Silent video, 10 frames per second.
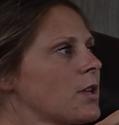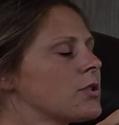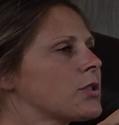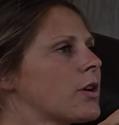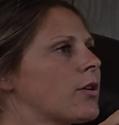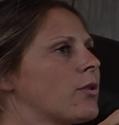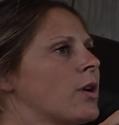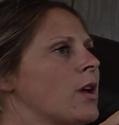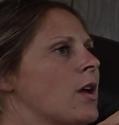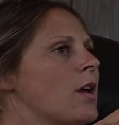So,
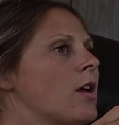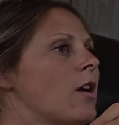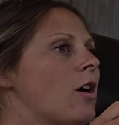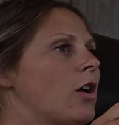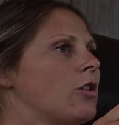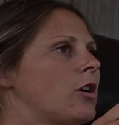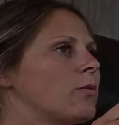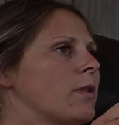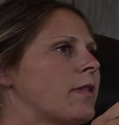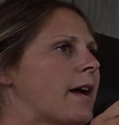along
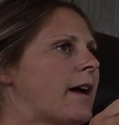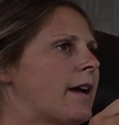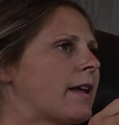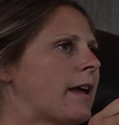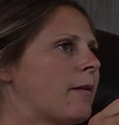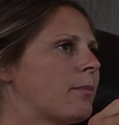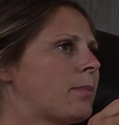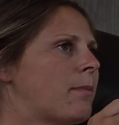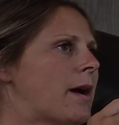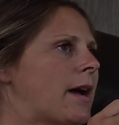with that, I kept
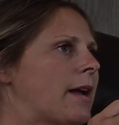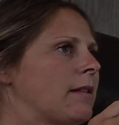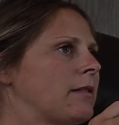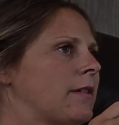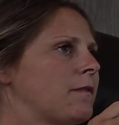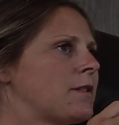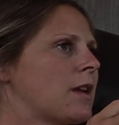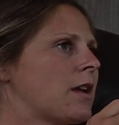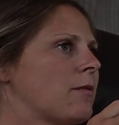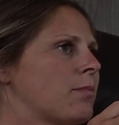my
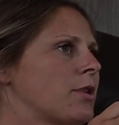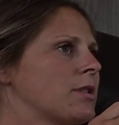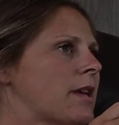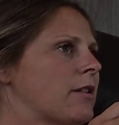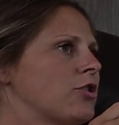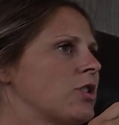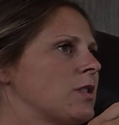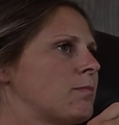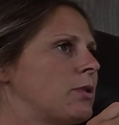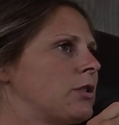lifting
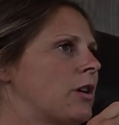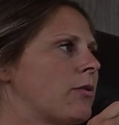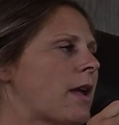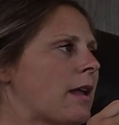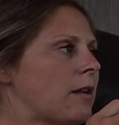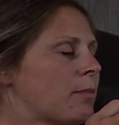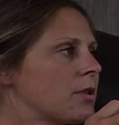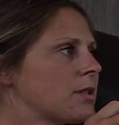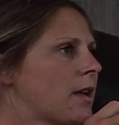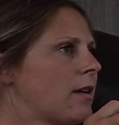percentages below
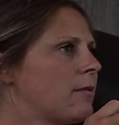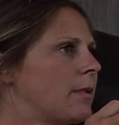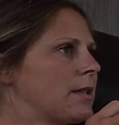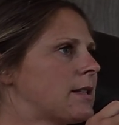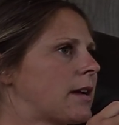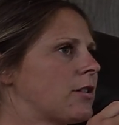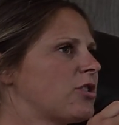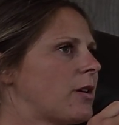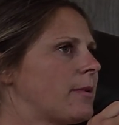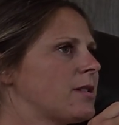80% in my second
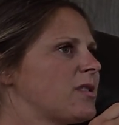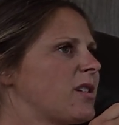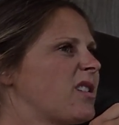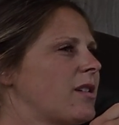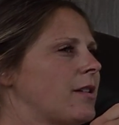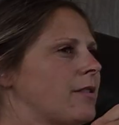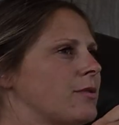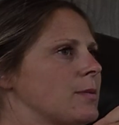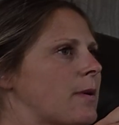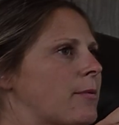trimester, and it
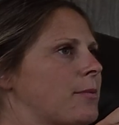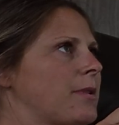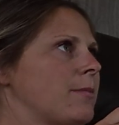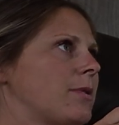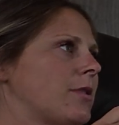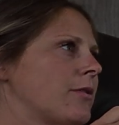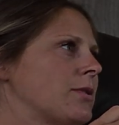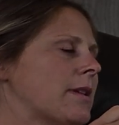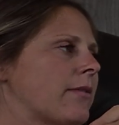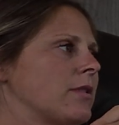was probably below
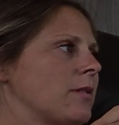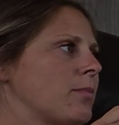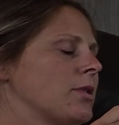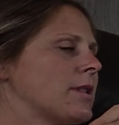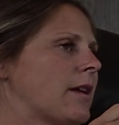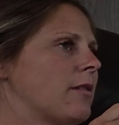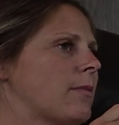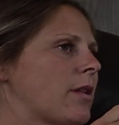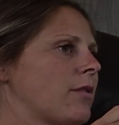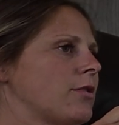70% in
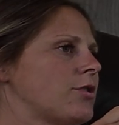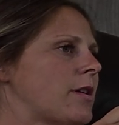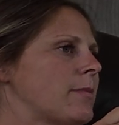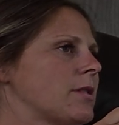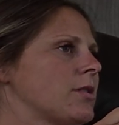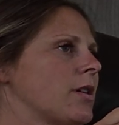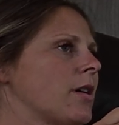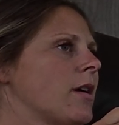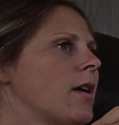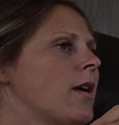my third
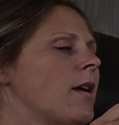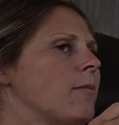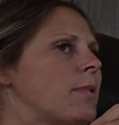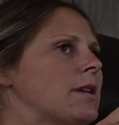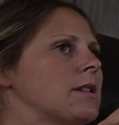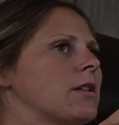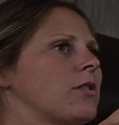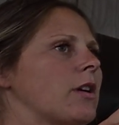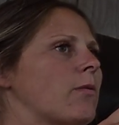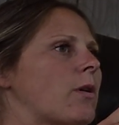trimester.
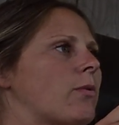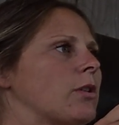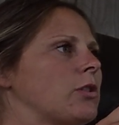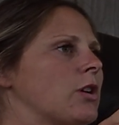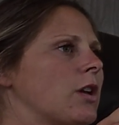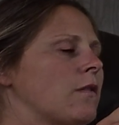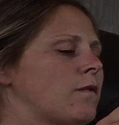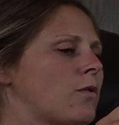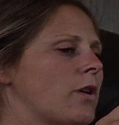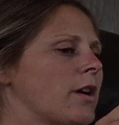Basically, what we're looking
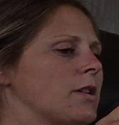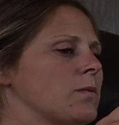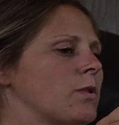for is